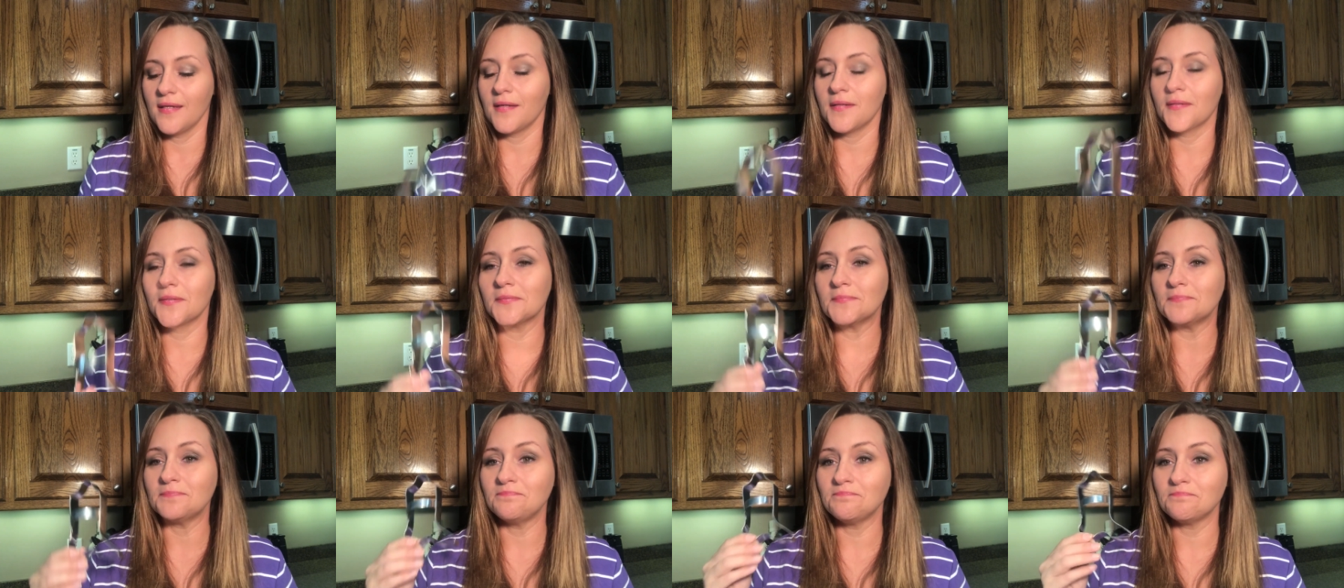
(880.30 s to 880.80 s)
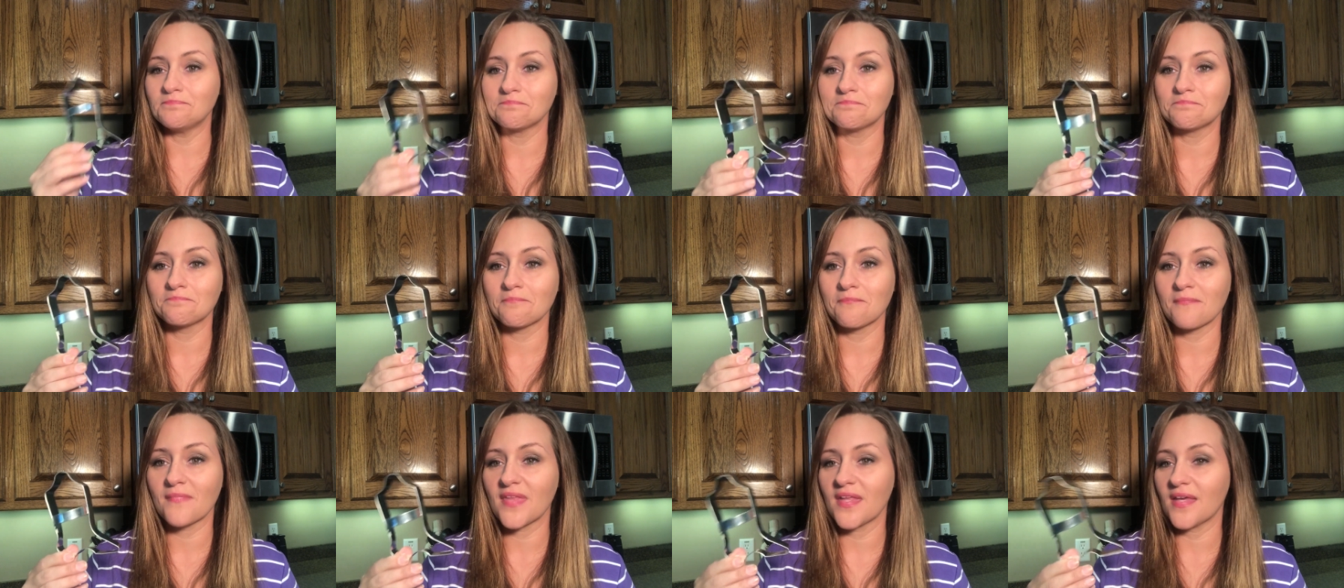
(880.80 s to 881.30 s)
Um,
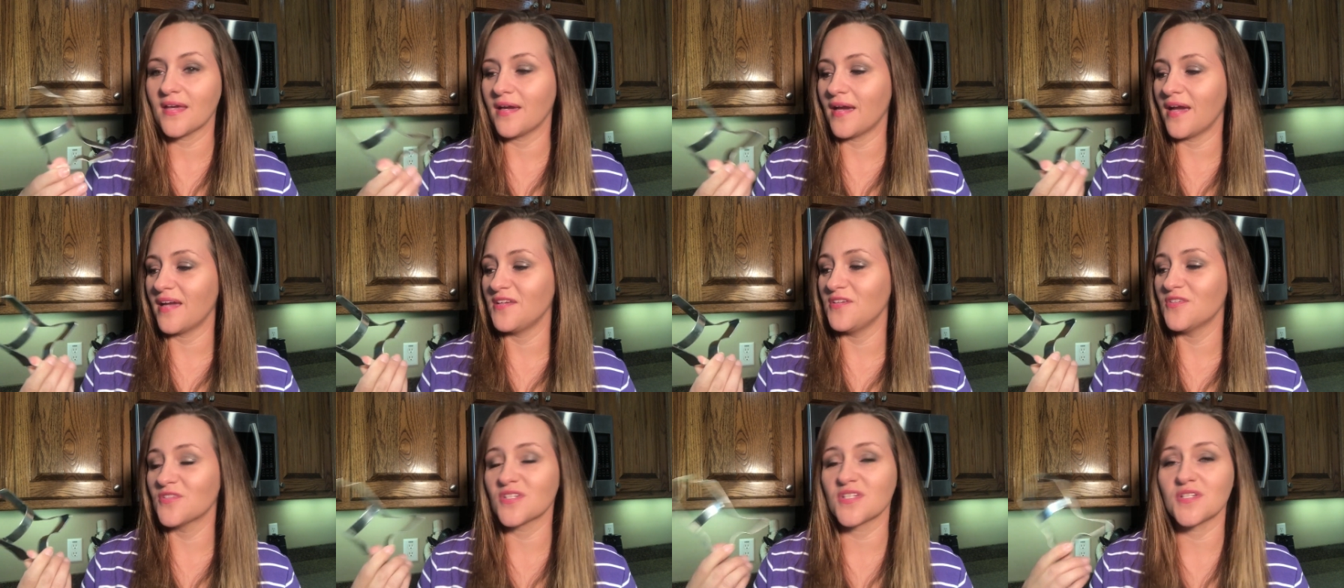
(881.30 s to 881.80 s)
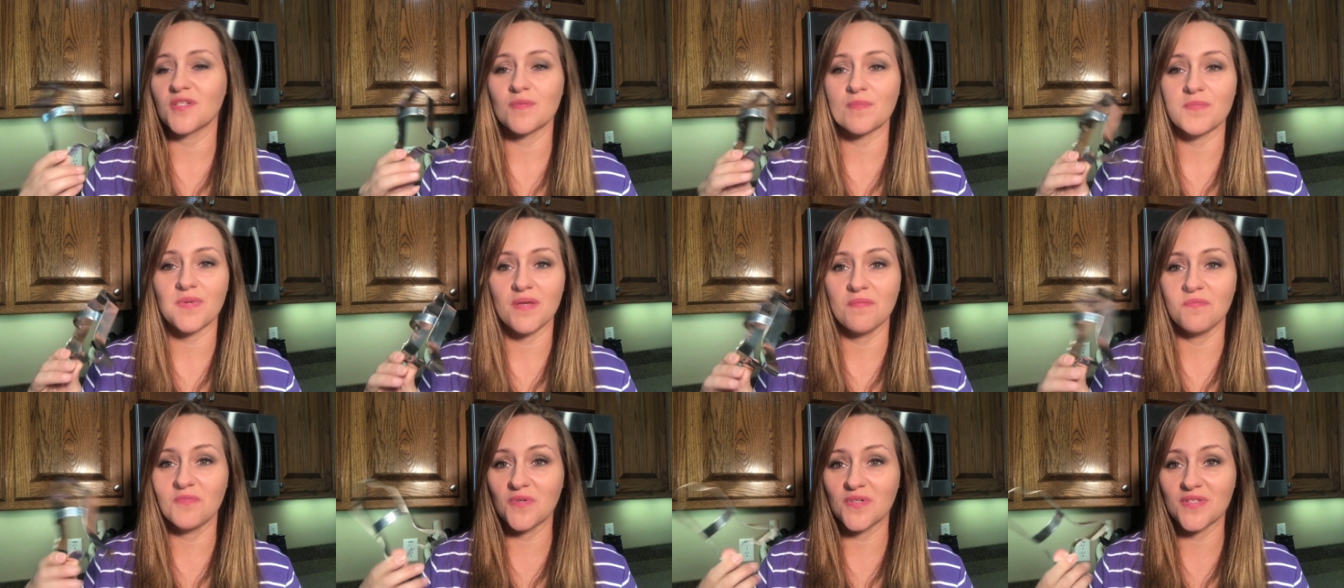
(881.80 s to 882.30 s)
I usually
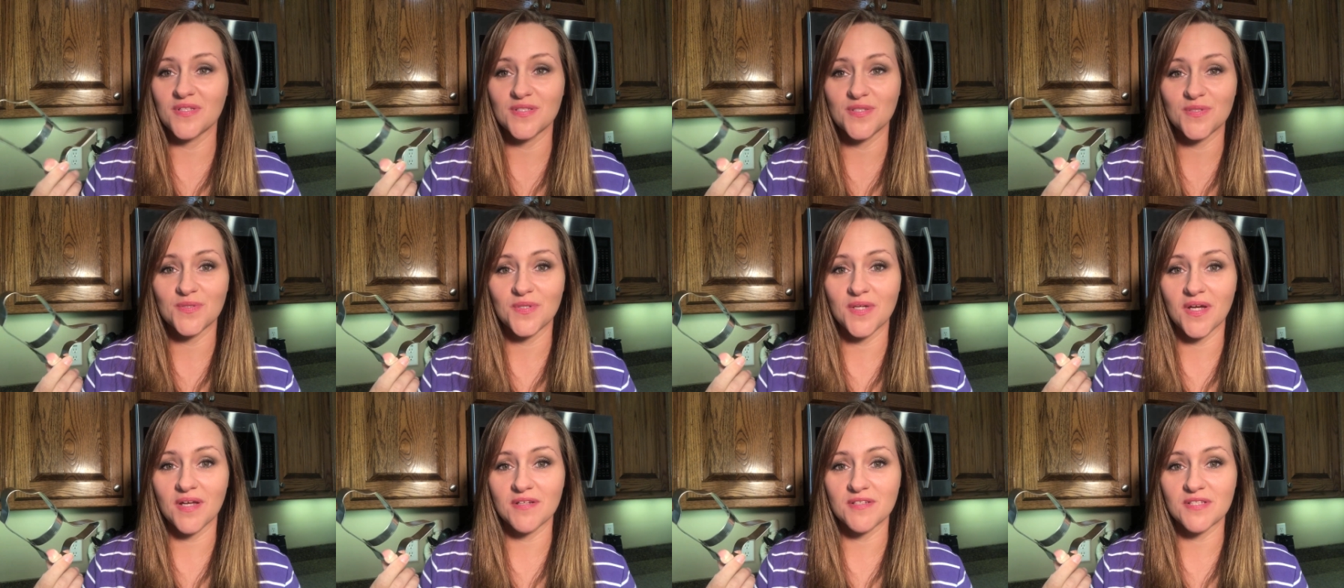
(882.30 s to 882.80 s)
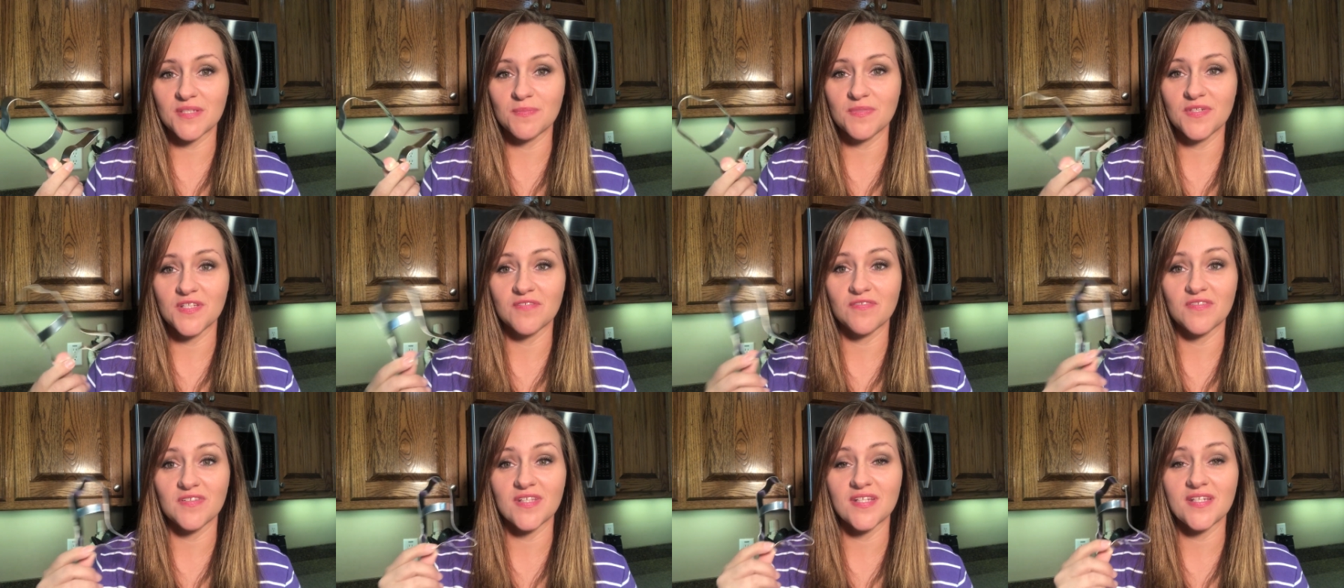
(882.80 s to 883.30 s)
don't pay more than two dollars a
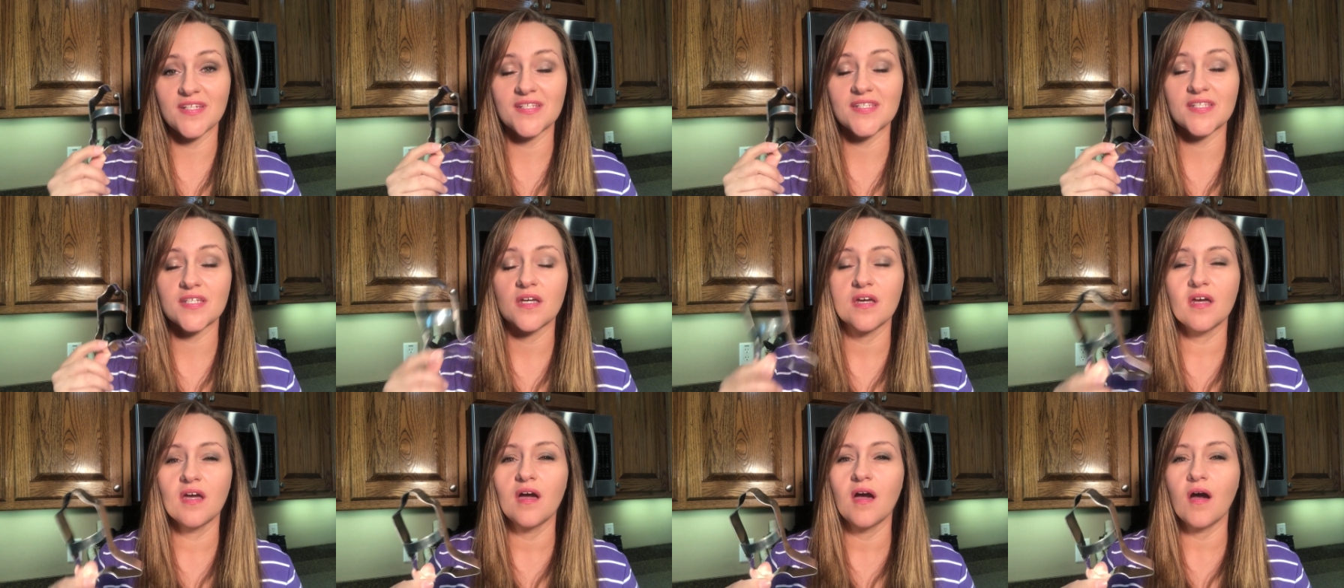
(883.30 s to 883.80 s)
piece for these.